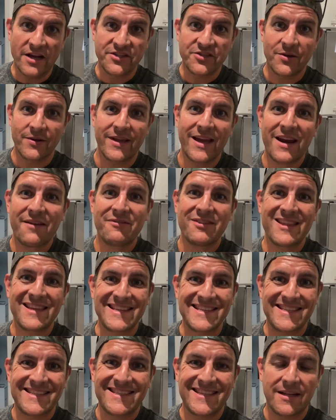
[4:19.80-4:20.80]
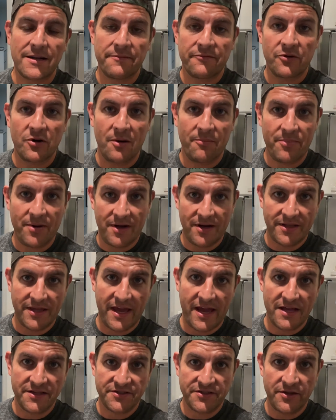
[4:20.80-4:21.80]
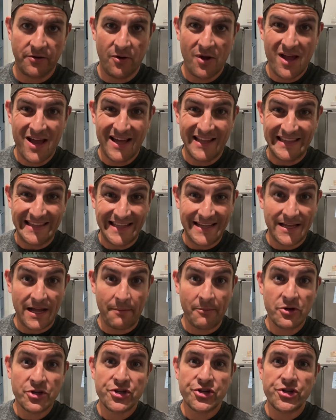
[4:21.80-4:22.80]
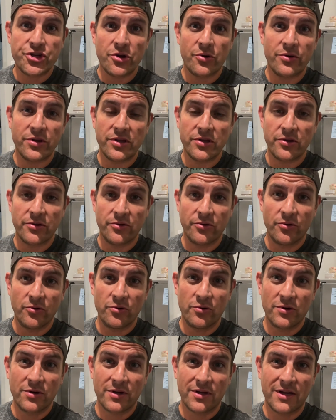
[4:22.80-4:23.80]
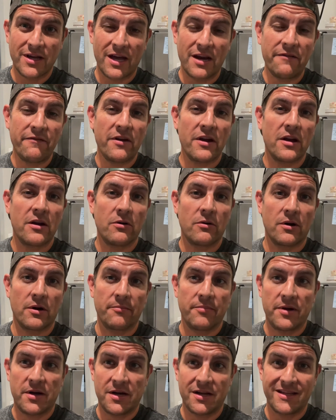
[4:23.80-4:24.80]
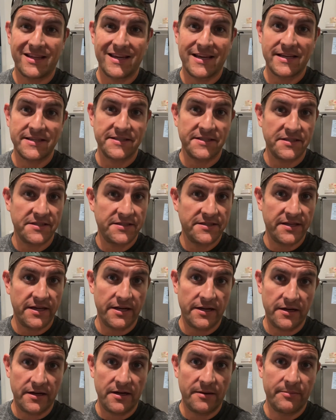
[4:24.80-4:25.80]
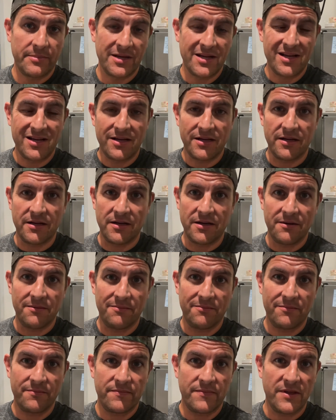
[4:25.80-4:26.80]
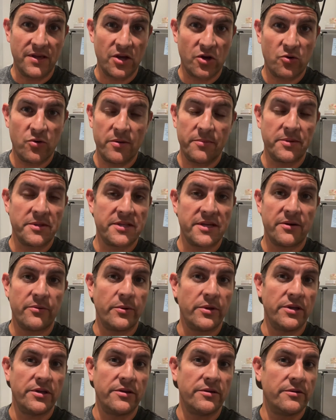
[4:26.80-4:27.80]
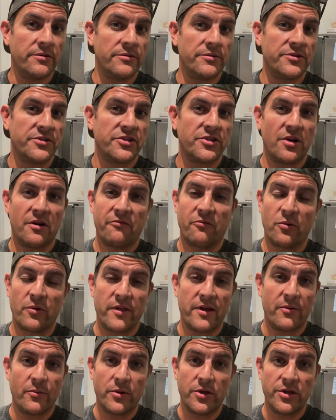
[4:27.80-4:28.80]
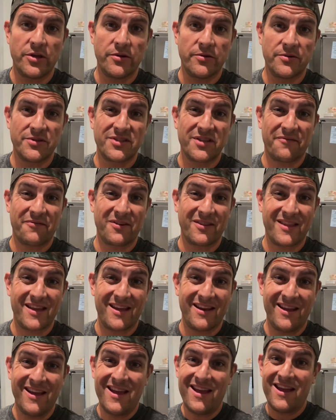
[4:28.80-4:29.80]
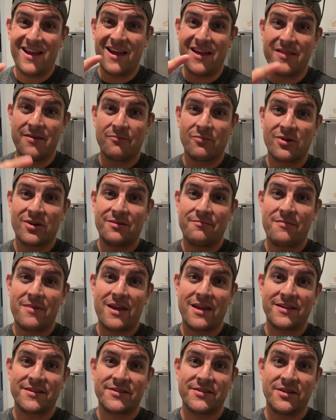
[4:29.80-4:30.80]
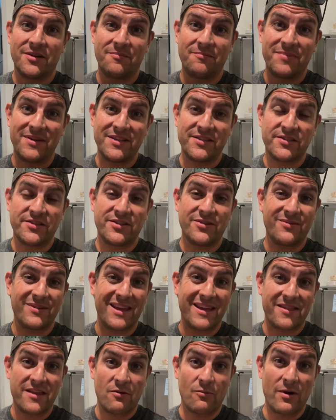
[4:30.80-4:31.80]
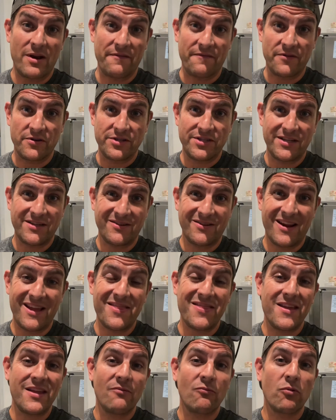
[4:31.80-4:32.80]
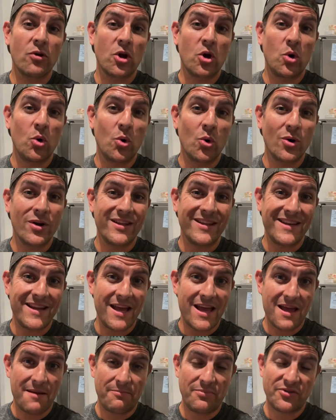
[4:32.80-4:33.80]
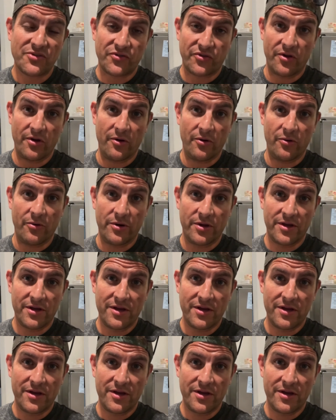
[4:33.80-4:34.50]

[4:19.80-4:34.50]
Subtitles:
so I got everything set up for our podcast. So I'm going to show you kind of how our podcast is set up, the equipment that we use, software that we use, stuff like that. And then we're going to make some pizza dough and get that ready for dinner, and then record an episode